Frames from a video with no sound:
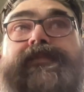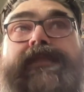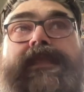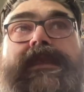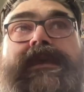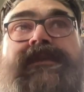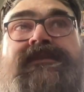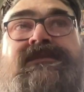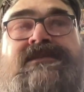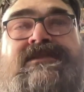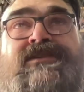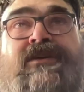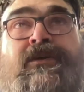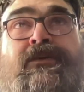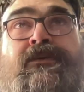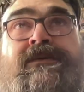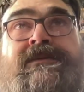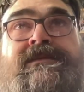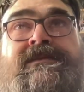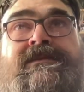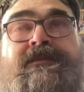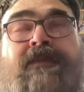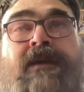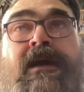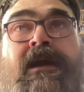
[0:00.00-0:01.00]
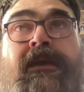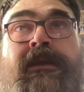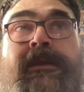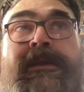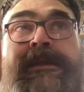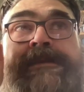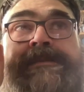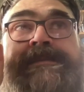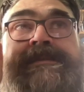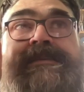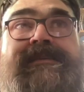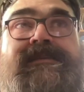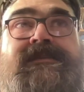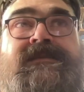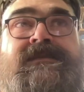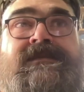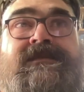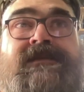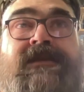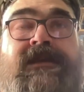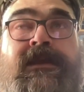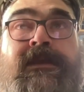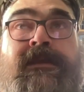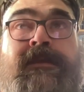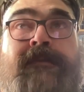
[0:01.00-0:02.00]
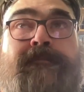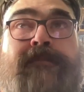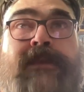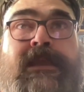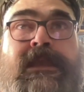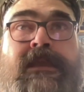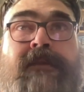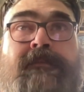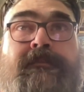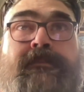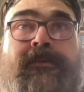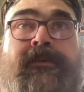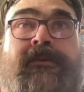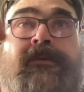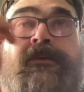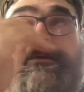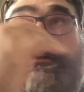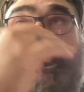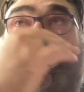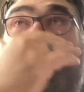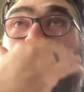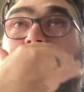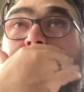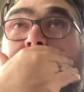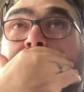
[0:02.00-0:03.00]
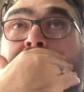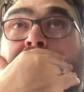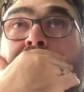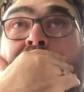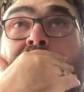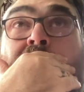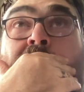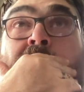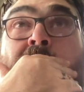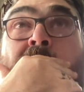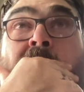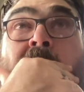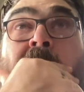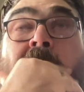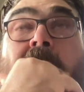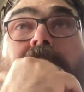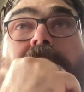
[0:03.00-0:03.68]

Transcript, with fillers: It's so inspiring to see people who